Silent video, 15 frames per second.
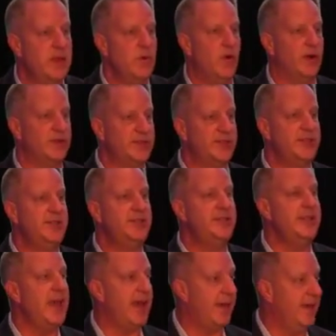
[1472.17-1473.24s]
that you are
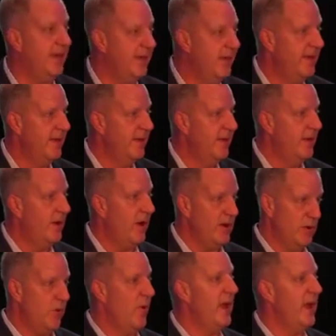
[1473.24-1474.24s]
sick on your